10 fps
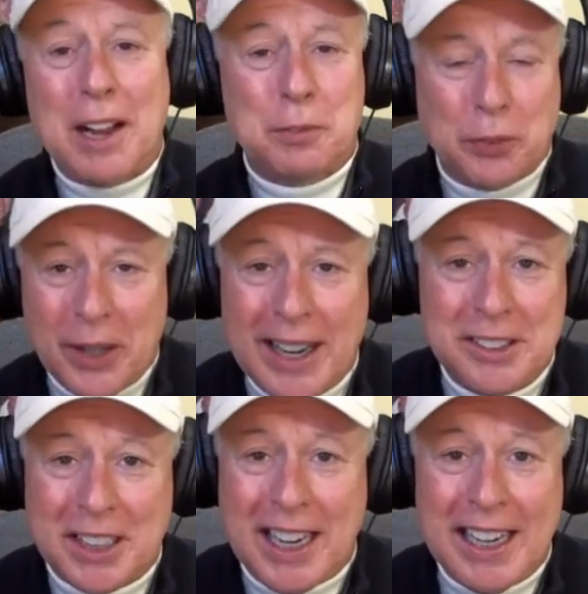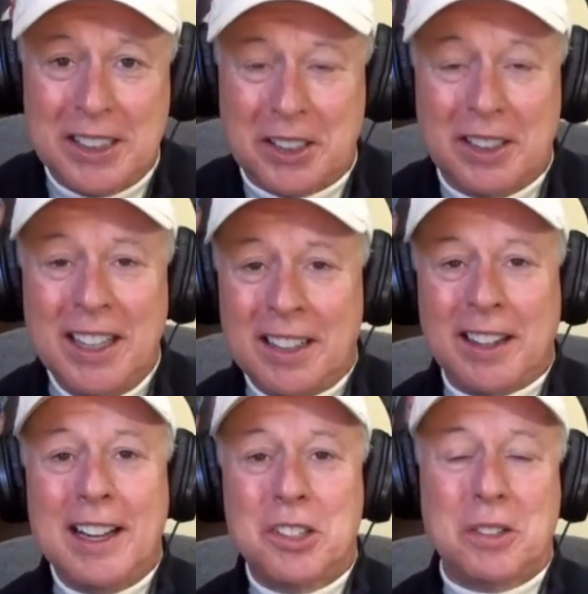free education.
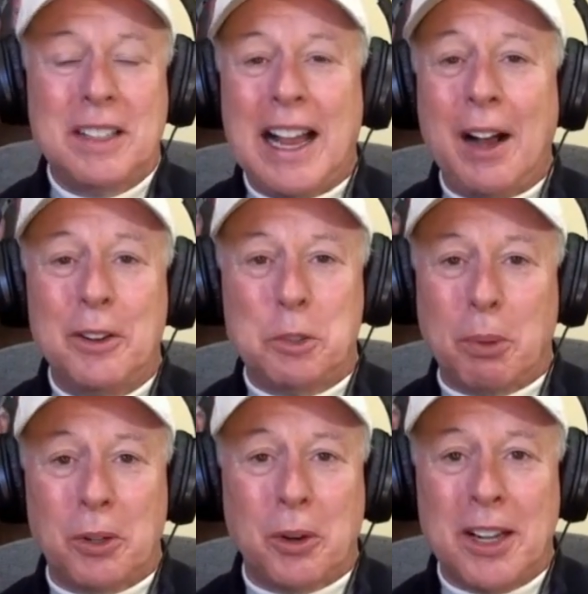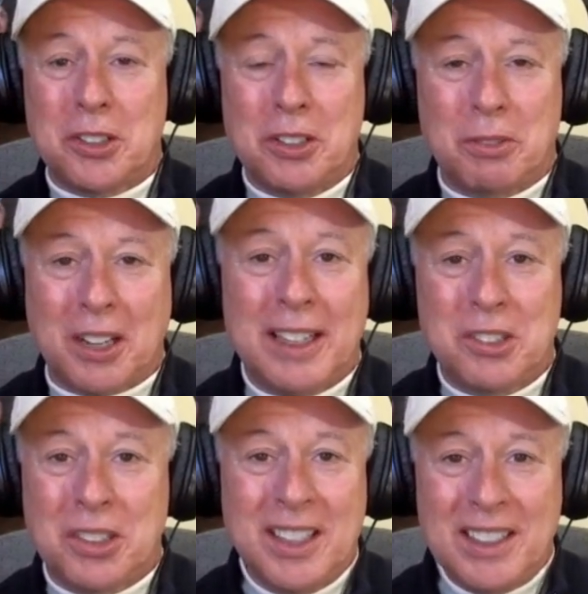Now as progressives,
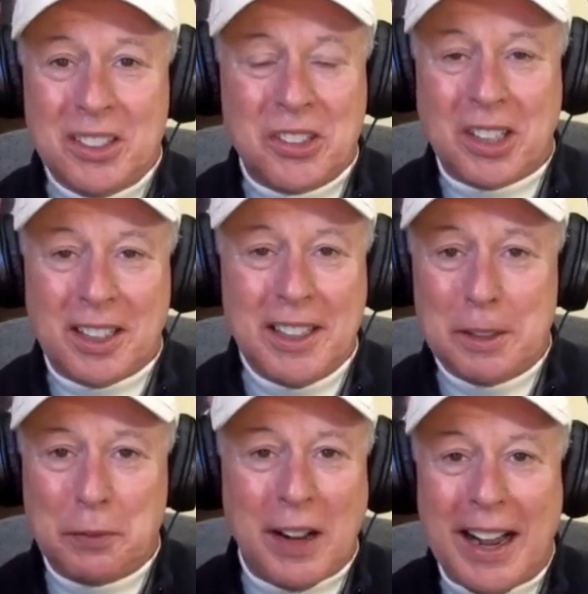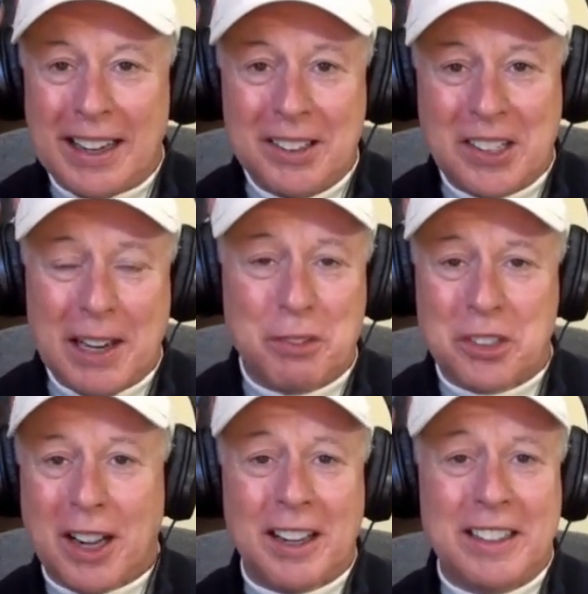let's solidify. Let's have
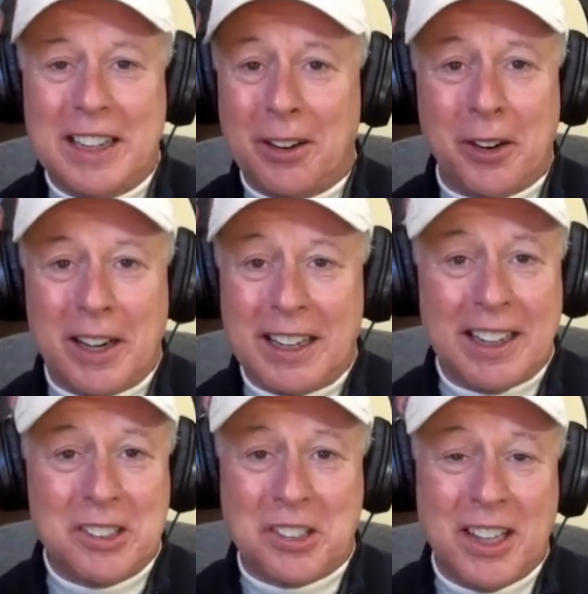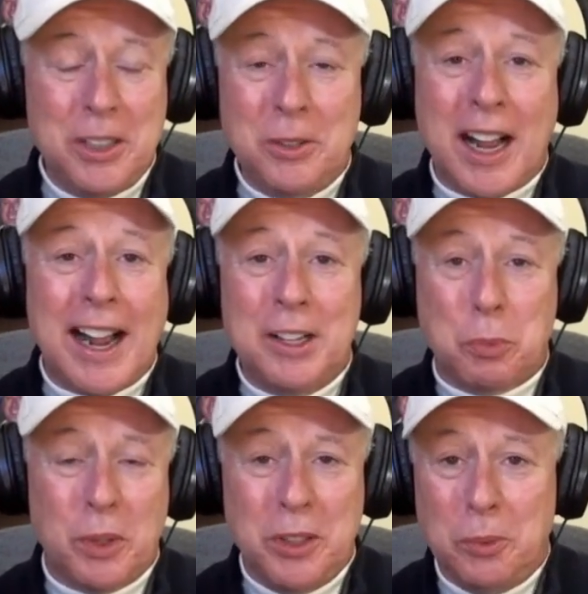solidarity. Let's say, you
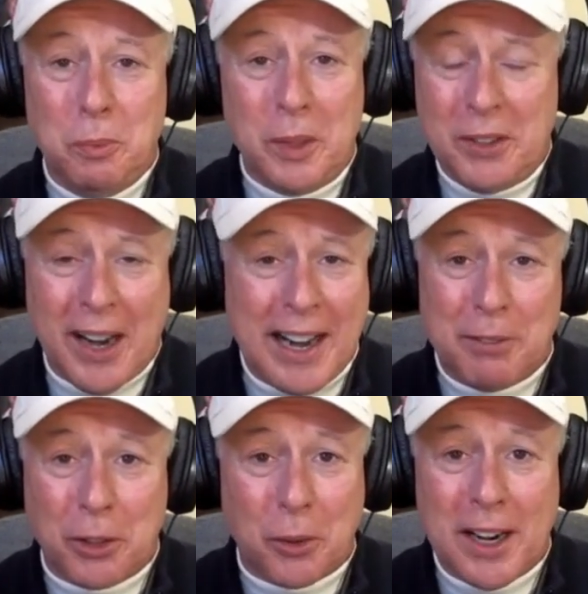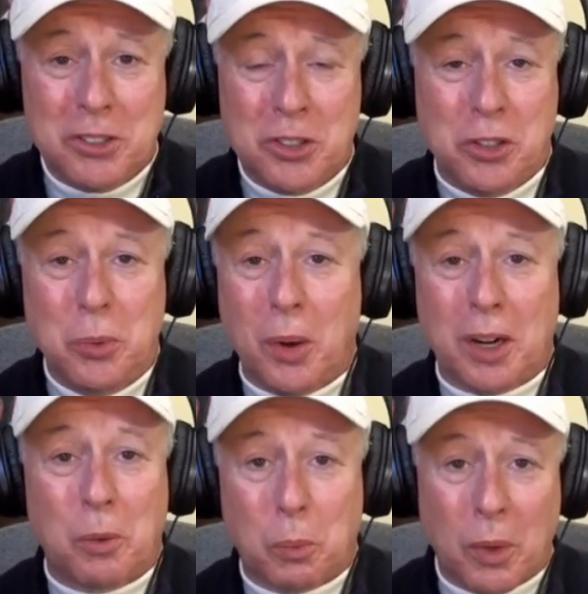guys, when you have a crisis, you
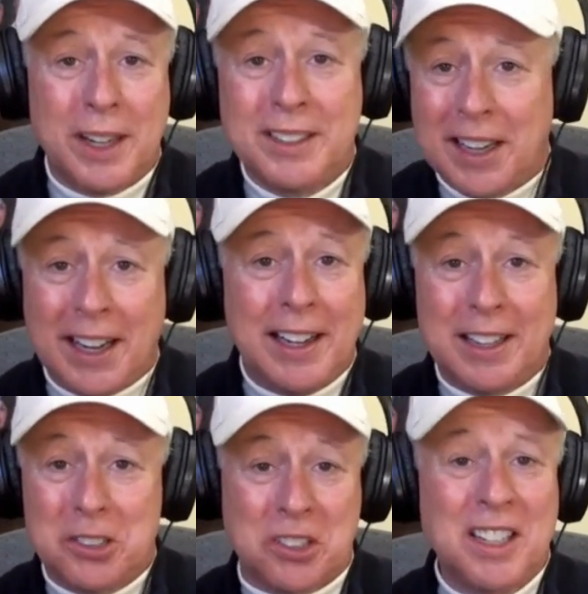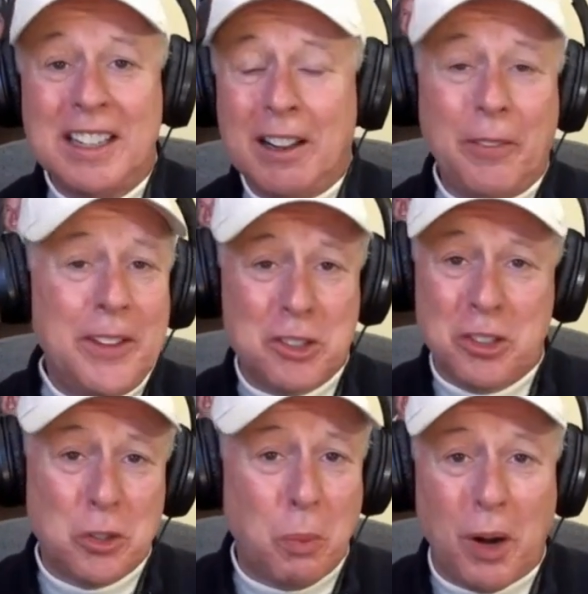want to run to us. This
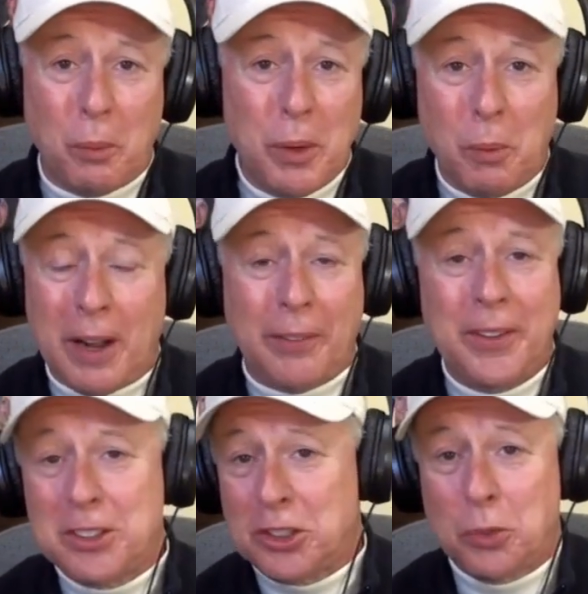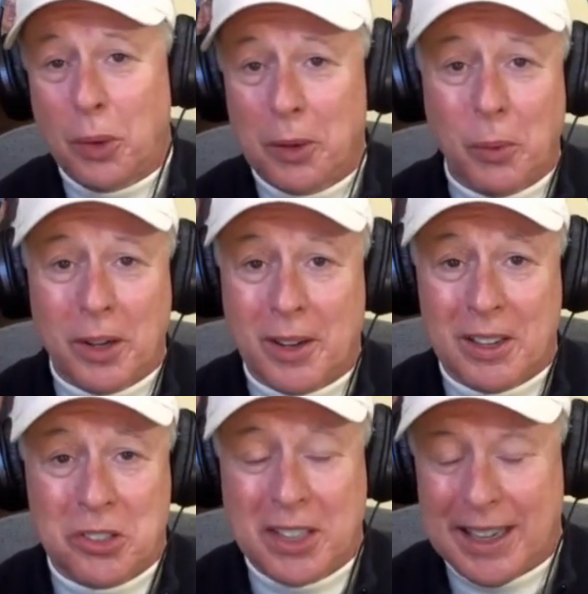is what we want. This is where we're going
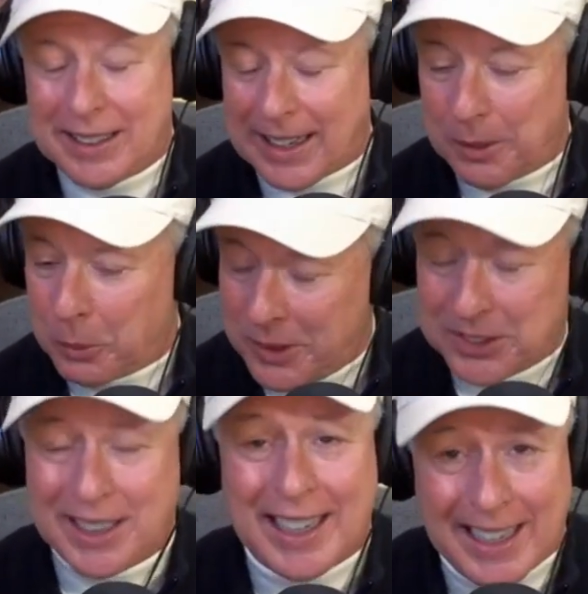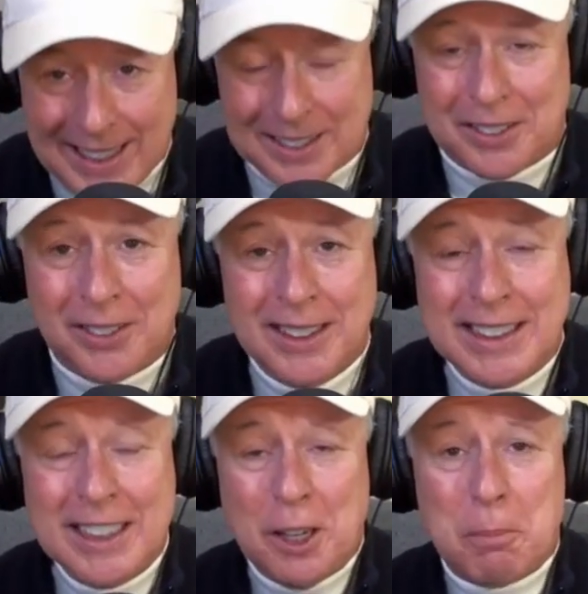to stand. And I wish to hell
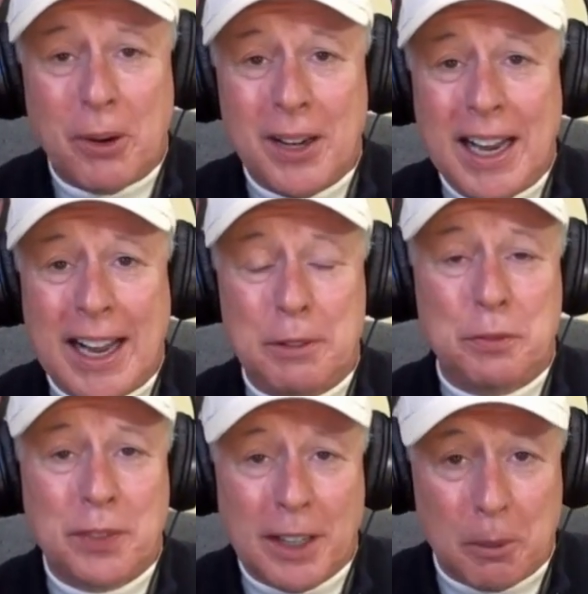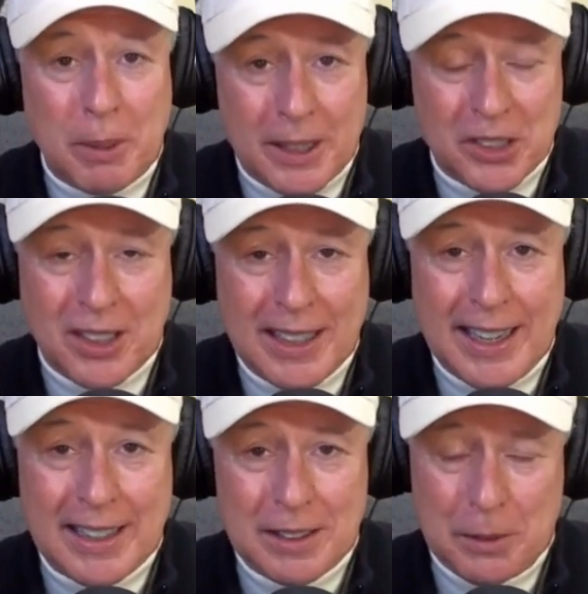Bernie had filibustered
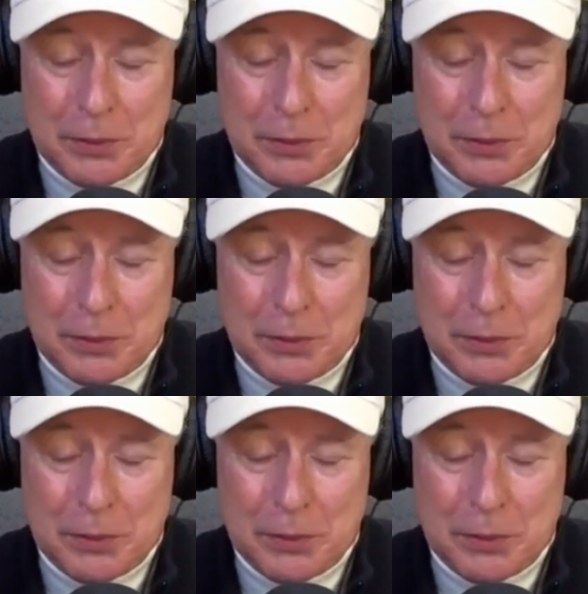that.